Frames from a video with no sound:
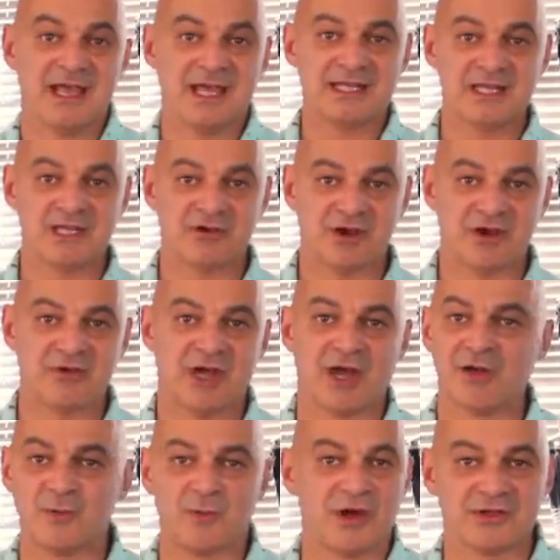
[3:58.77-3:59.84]
And in your own
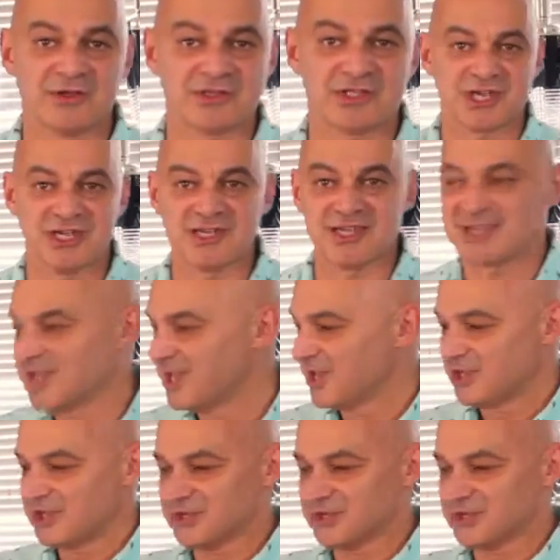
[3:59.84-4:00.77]
home while shaking,